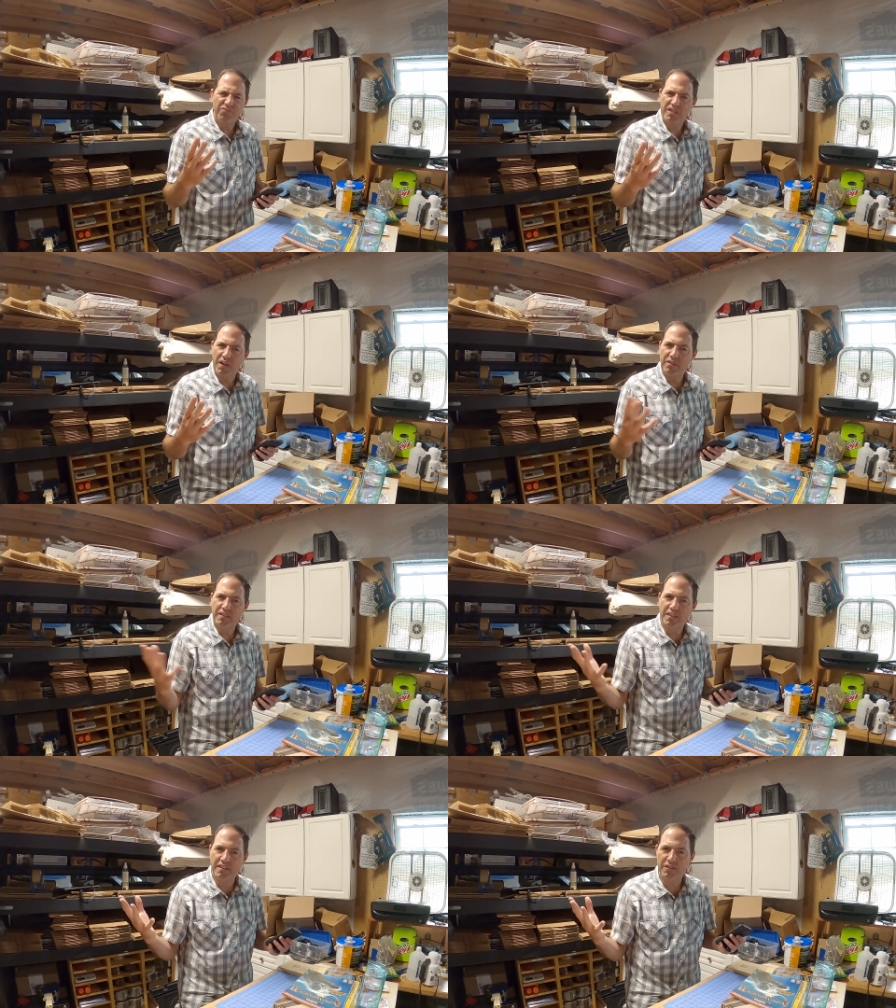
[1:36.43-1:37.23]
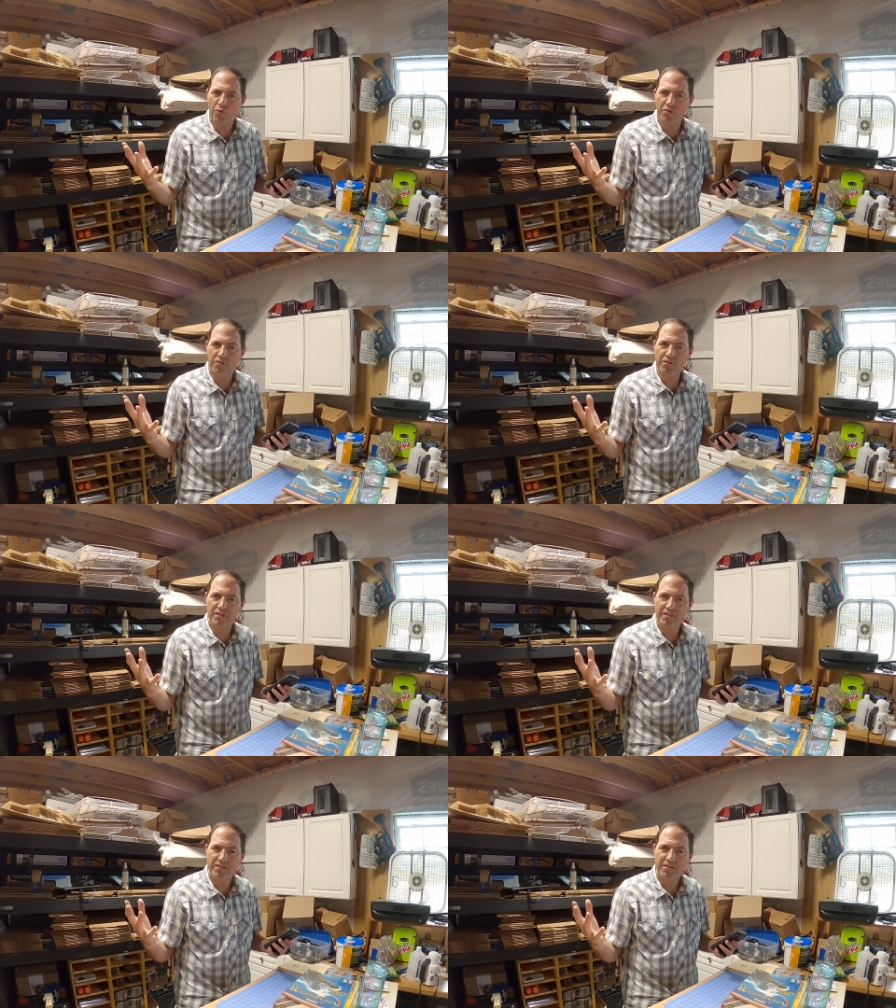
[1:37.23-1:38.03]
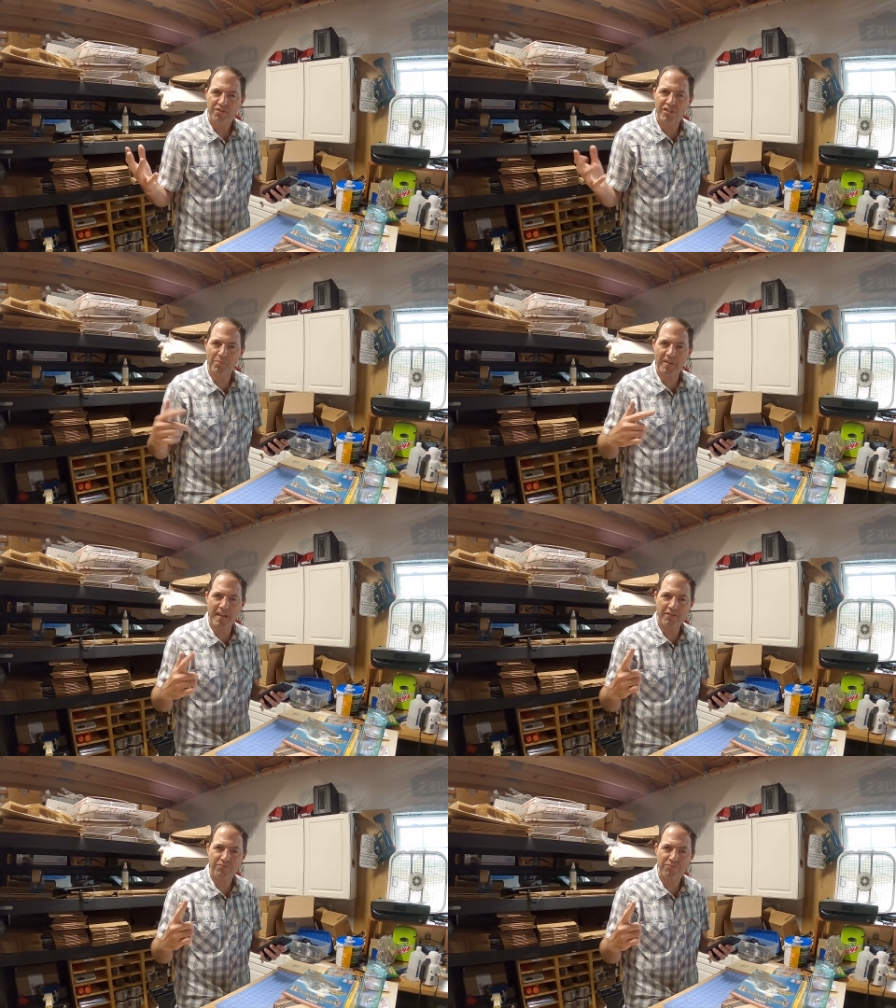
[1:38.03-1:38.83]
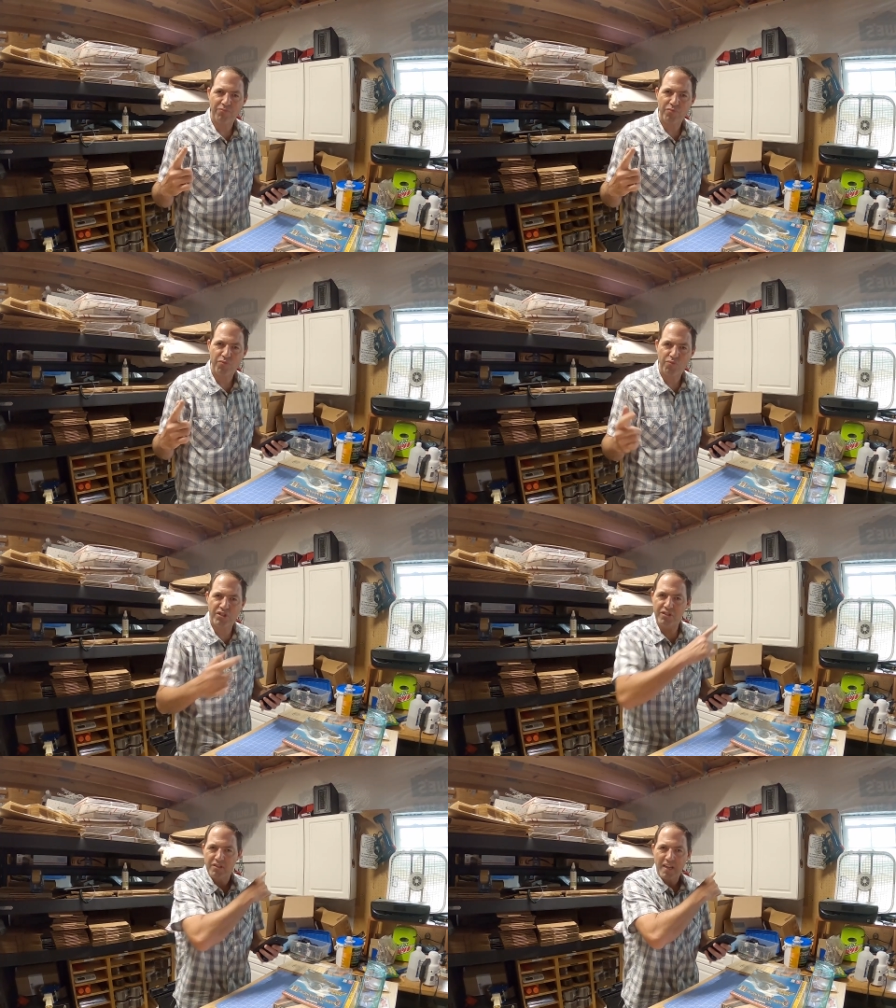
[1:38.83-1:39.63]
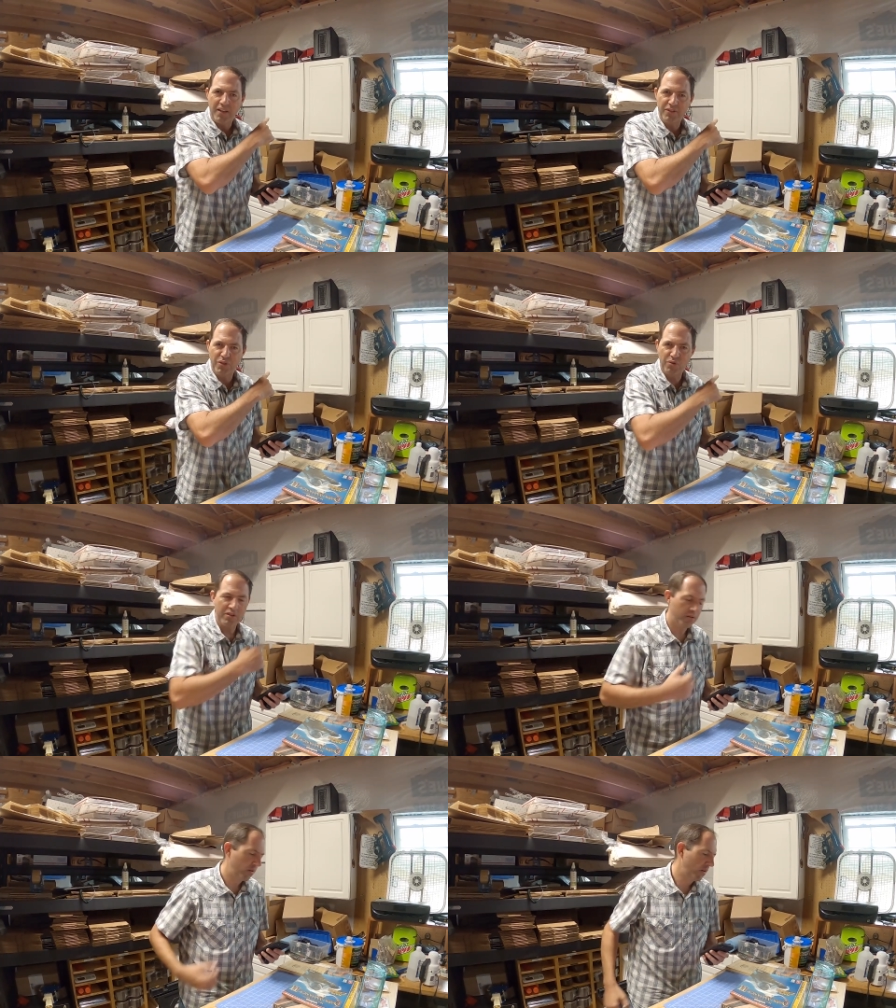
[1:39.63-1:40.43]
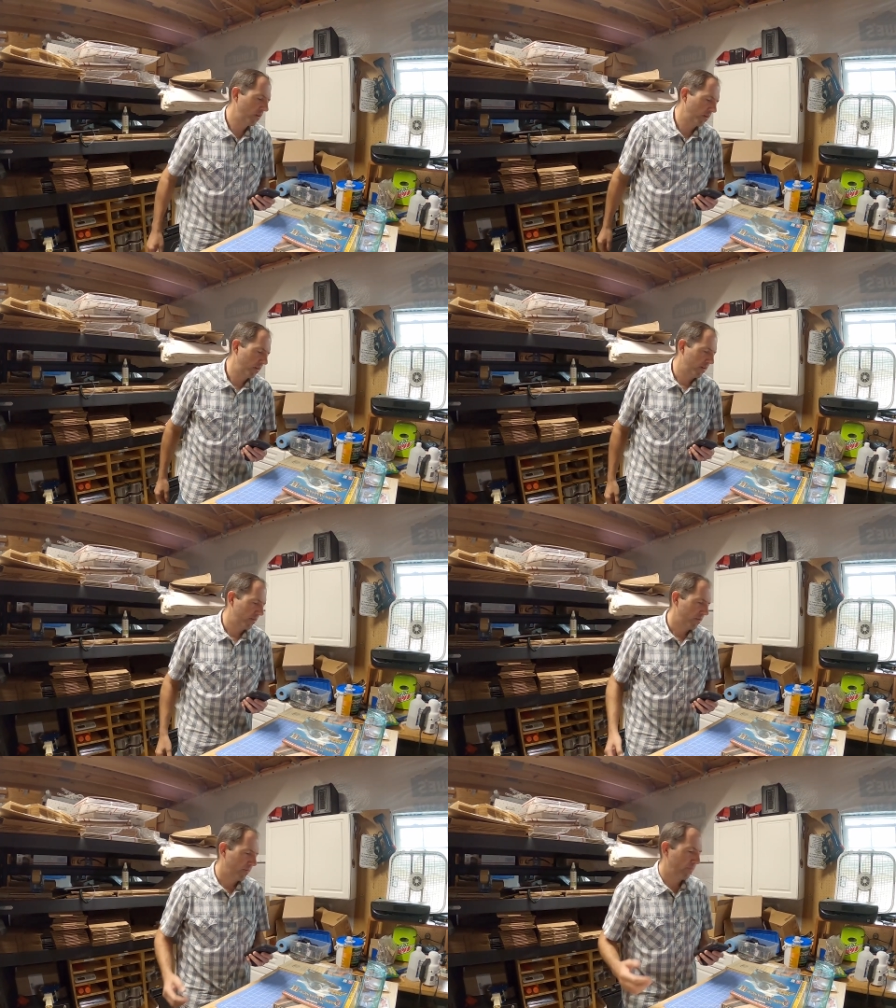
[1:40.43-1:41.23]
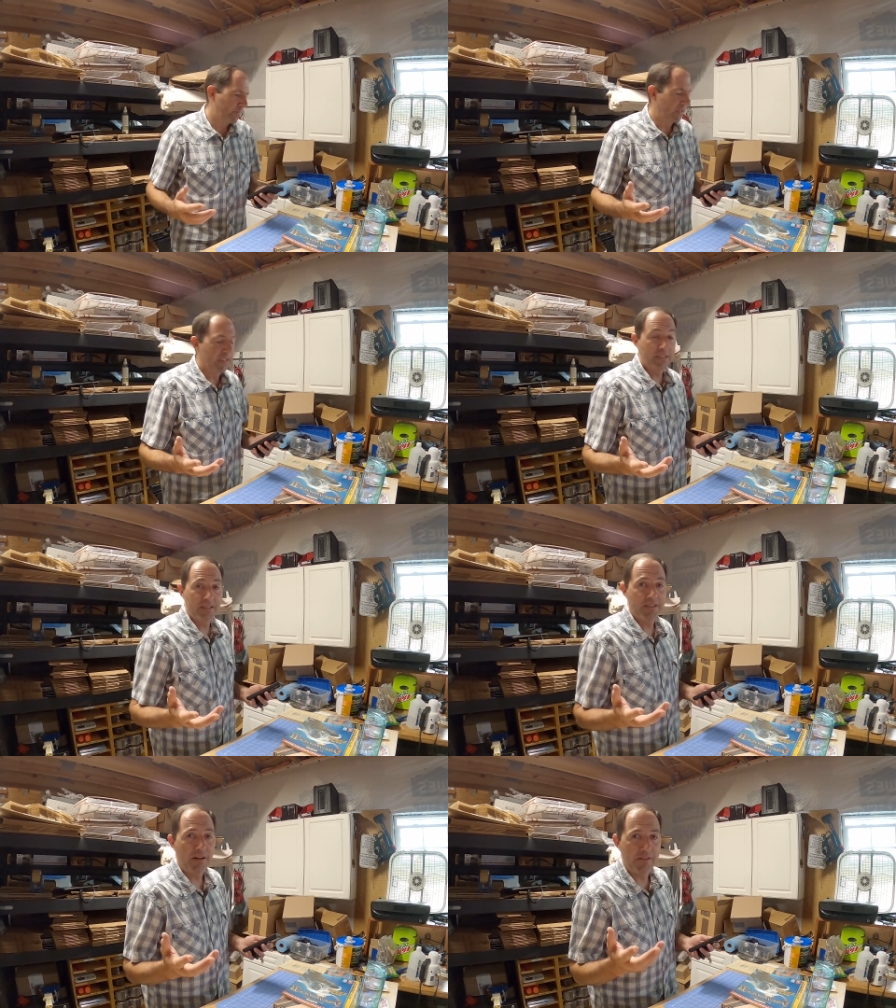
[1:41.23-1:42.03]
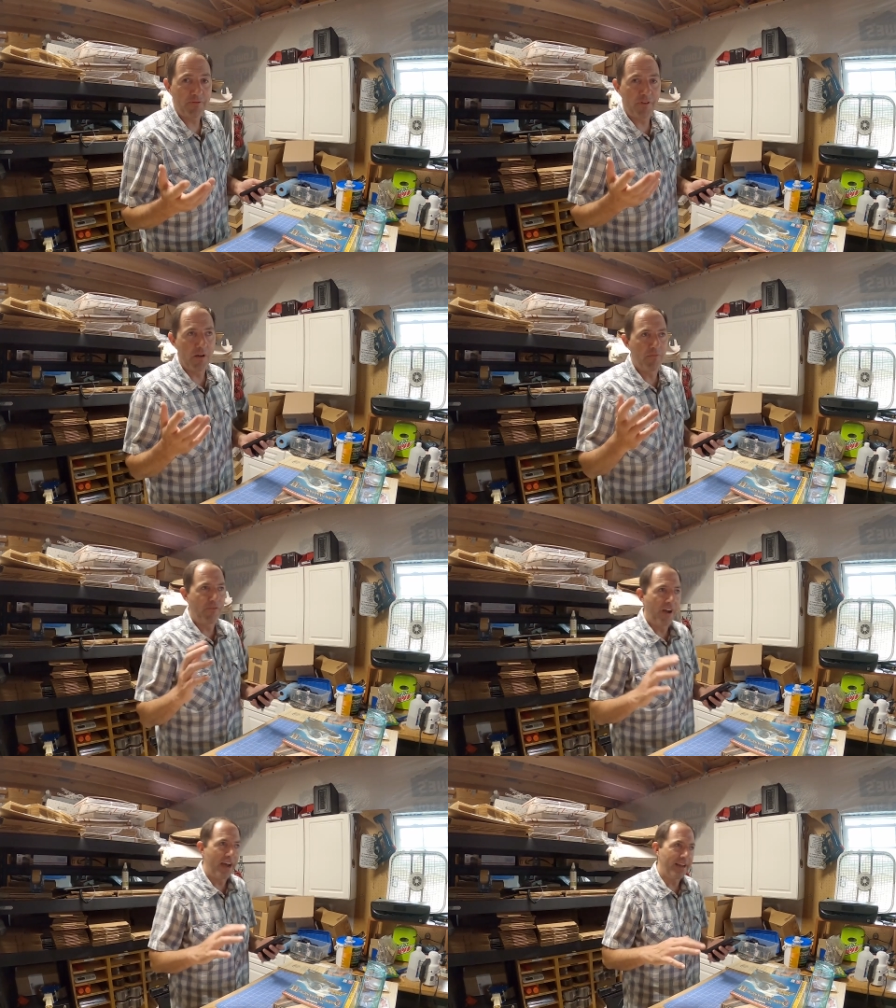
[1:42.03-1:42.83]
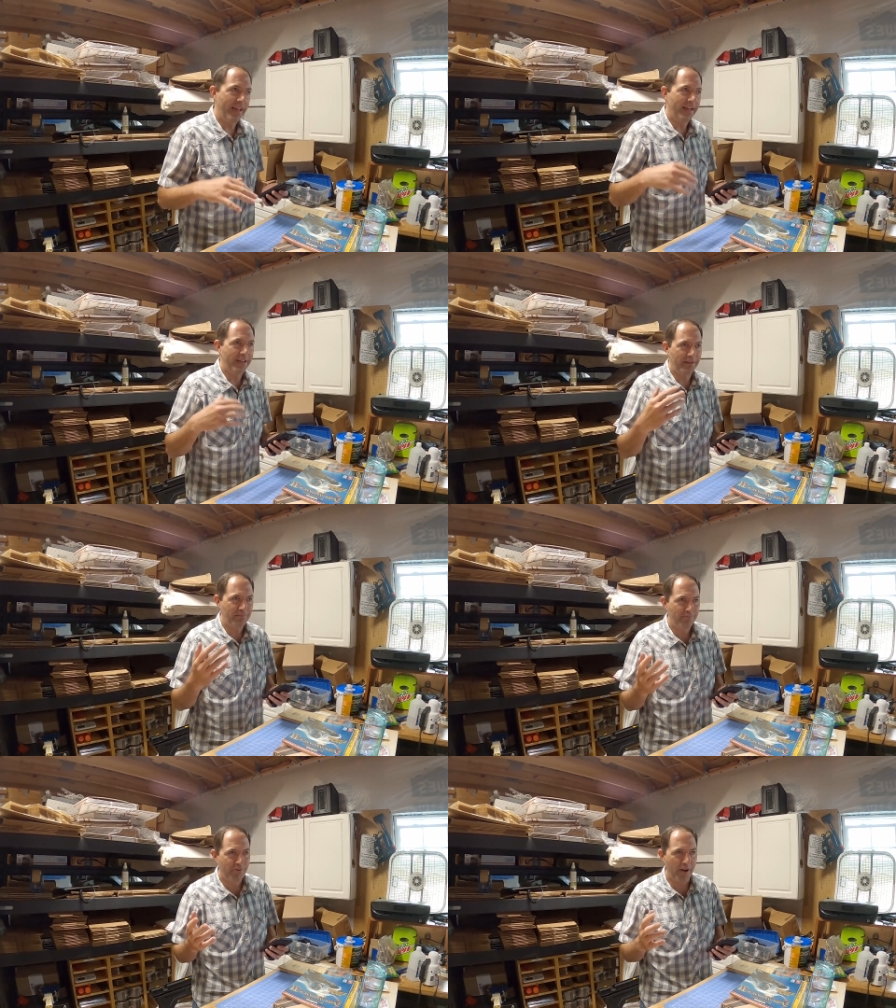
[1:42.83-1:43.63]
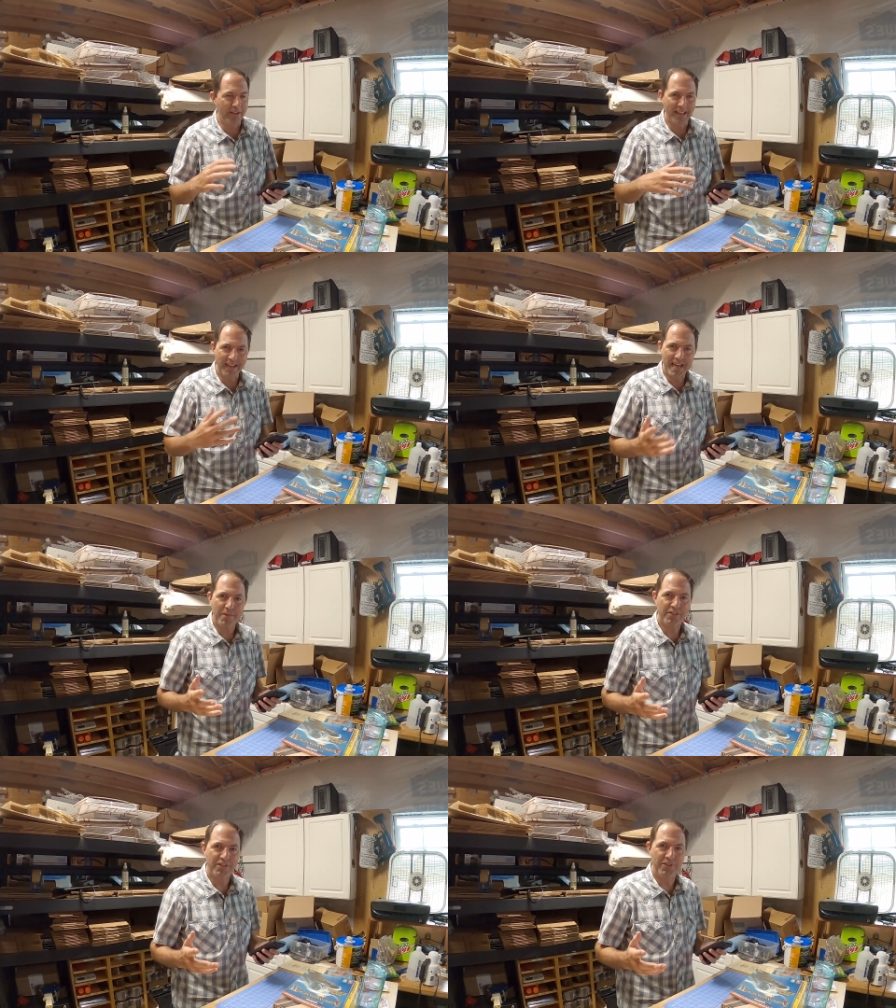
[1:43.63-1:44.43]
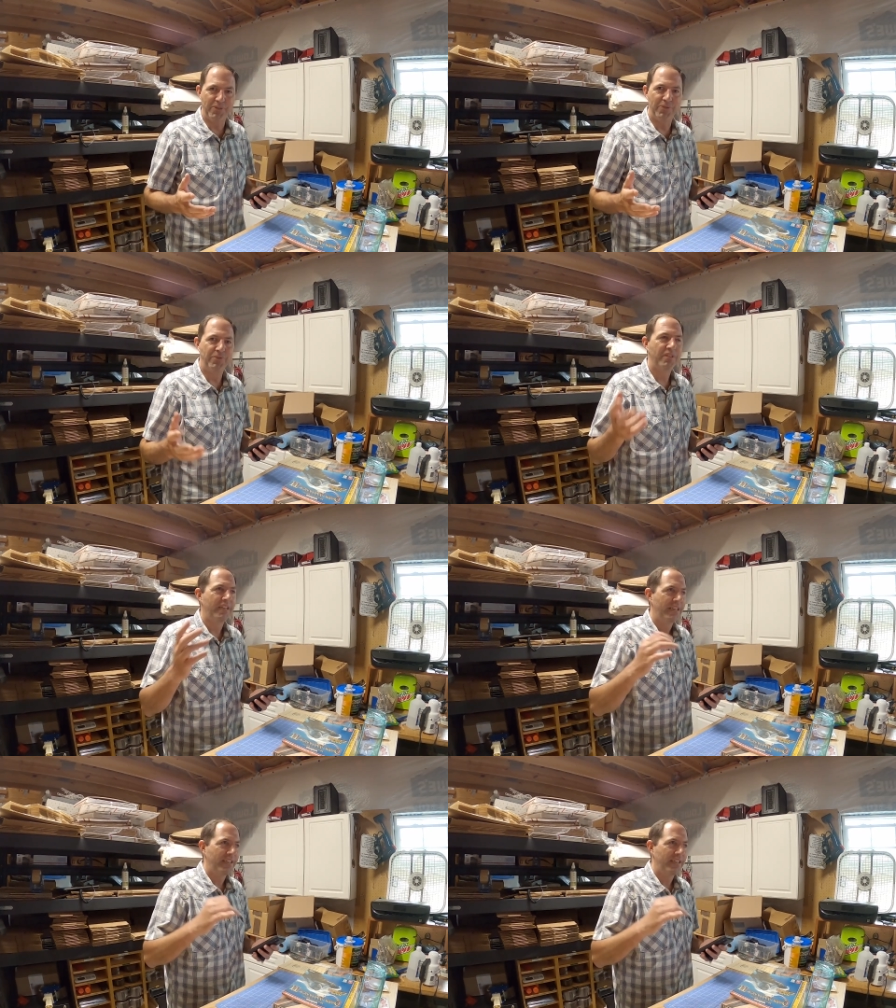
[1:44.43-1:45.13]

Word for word: seventeen orders shipping out, whoosh, out the door. But this is starting from Friday, probably late afternoon,